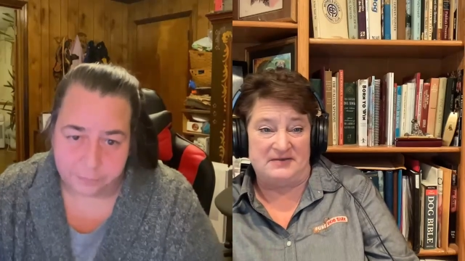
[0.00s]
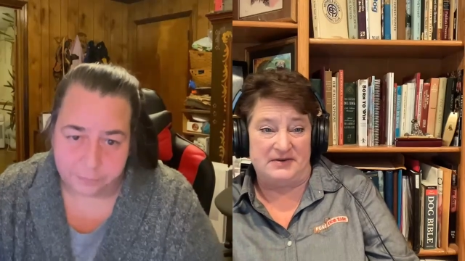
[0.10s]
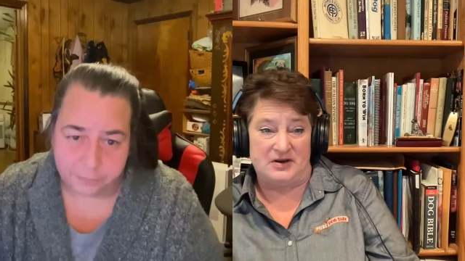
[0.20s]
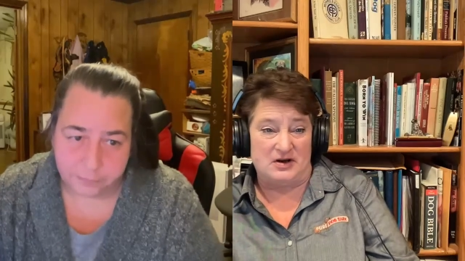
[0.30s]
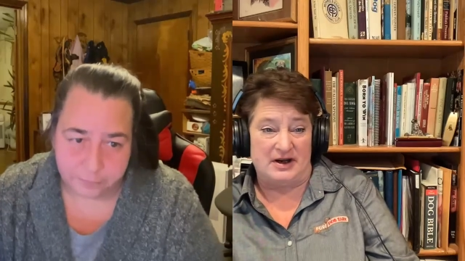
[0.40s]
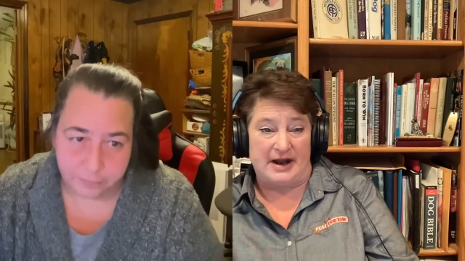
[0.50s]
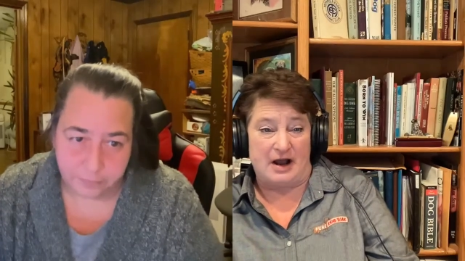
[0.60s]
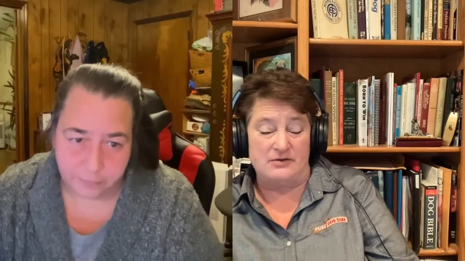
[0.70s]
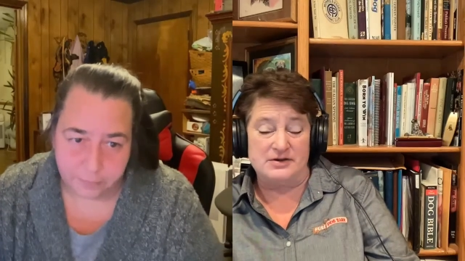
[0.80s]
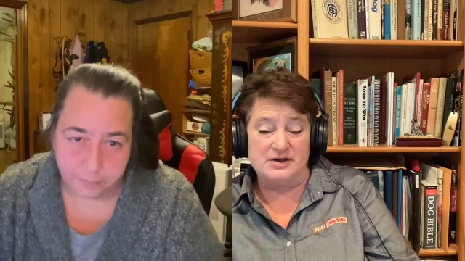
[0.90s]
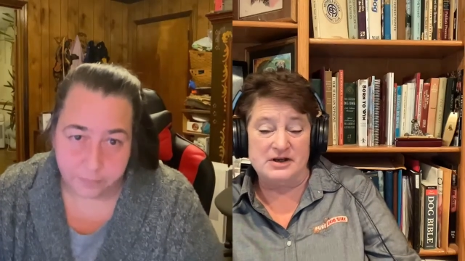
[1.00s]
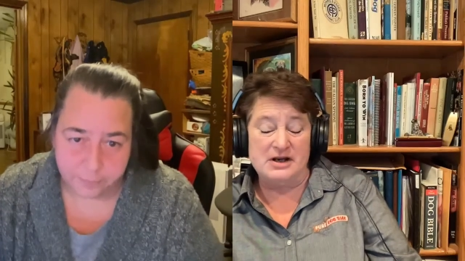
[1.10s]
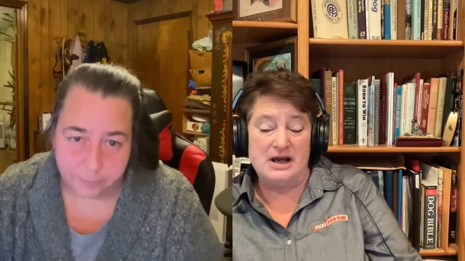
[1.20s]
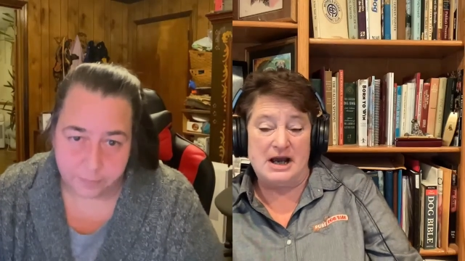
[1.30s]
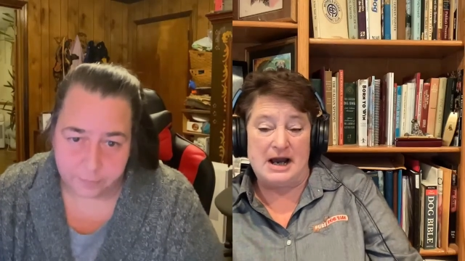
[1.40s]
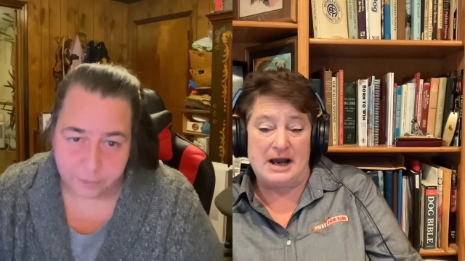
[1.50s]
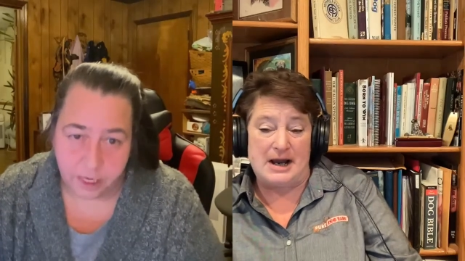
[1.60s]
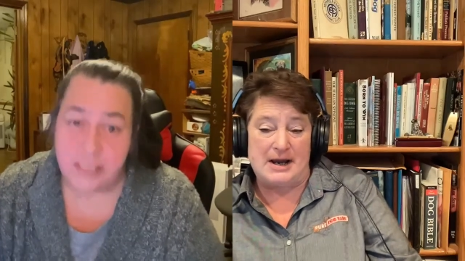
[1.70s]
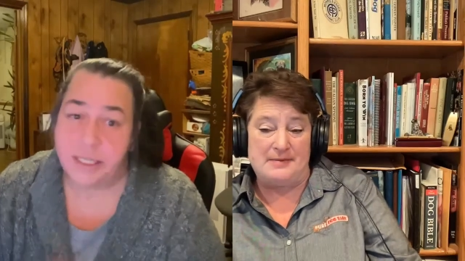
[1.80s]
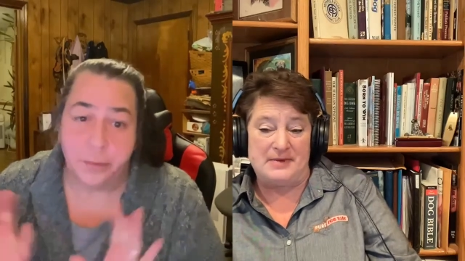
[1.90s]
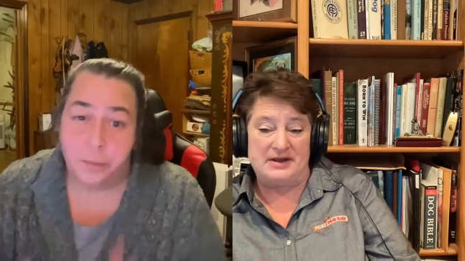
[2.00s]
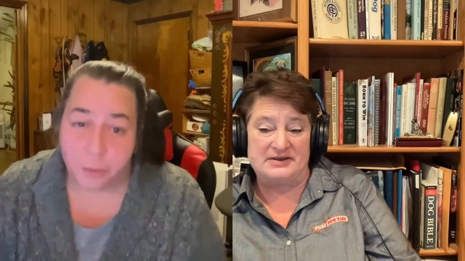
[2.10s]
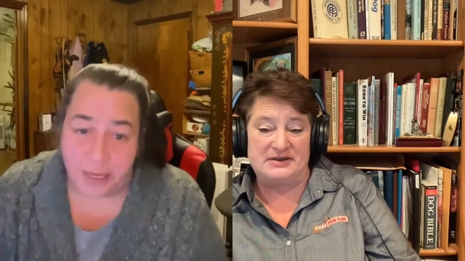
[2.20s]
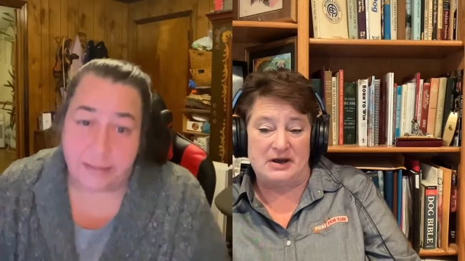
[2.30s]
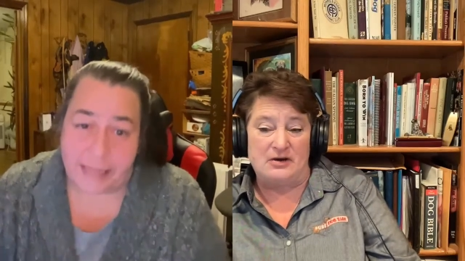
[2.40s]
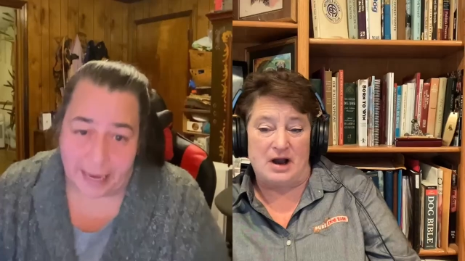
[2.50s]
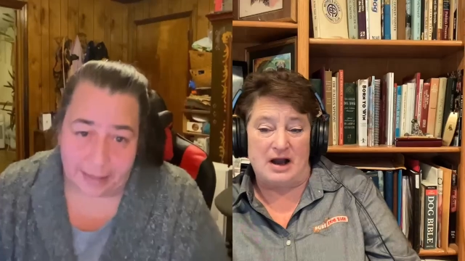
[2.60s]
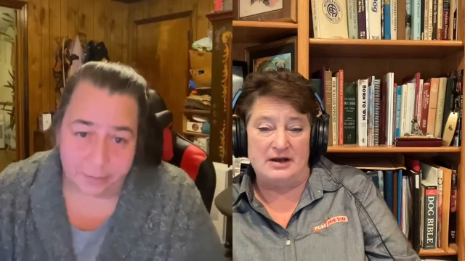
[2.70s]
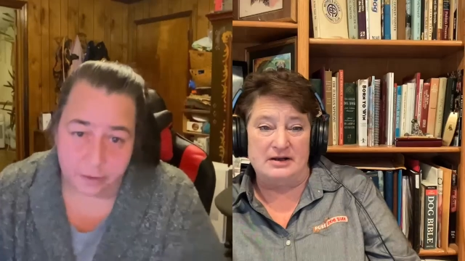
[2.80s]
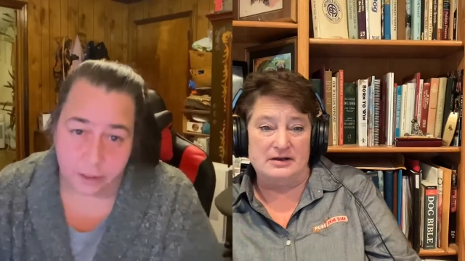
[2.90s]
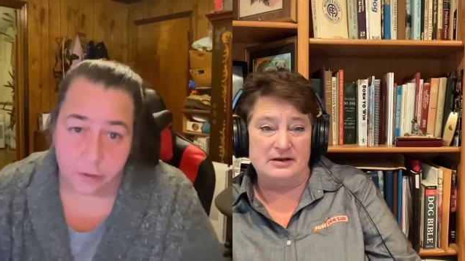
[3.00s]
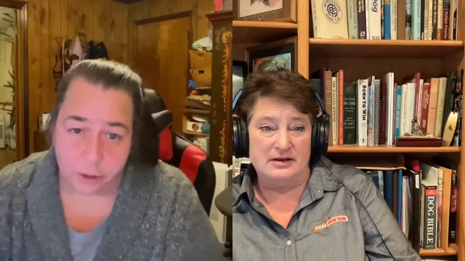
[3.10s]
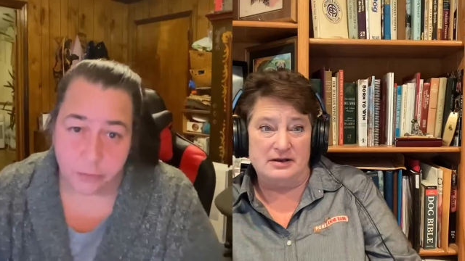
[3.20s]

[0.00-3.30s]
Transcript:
Speaker 1: figured it out because um, they're brilliant. So, uh, Those